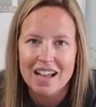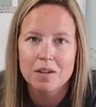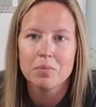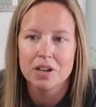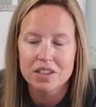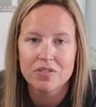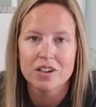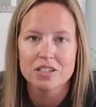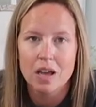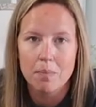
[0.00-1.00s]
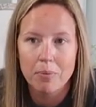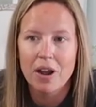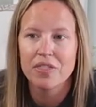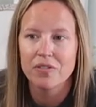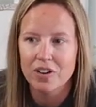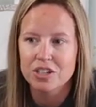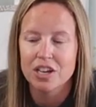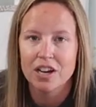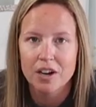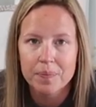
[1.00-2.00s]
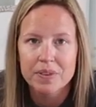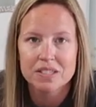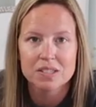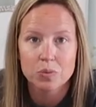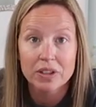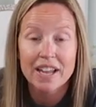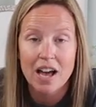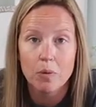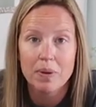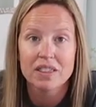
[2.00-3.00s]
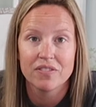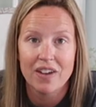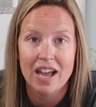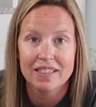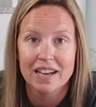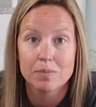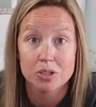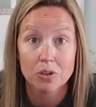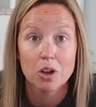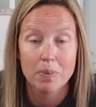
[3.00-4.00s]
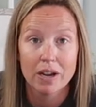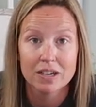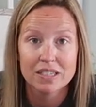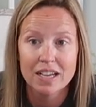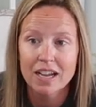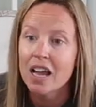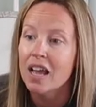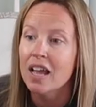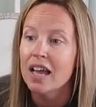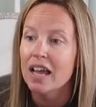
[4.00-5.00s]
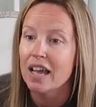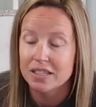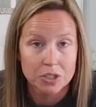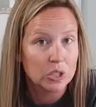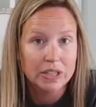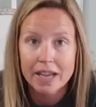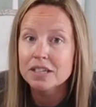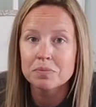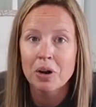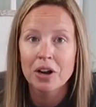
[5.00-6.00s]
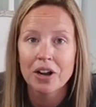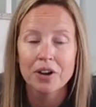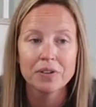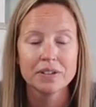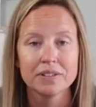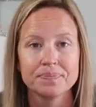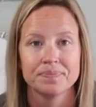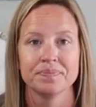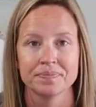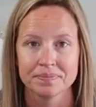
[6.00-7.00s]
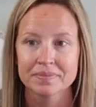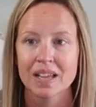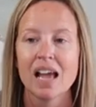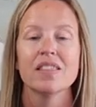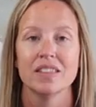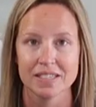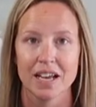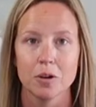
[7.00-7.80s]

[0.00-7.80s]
can breathe a breath of fresh air. This is really helping the fact that I'm solo parenting. Until late tomorrow, this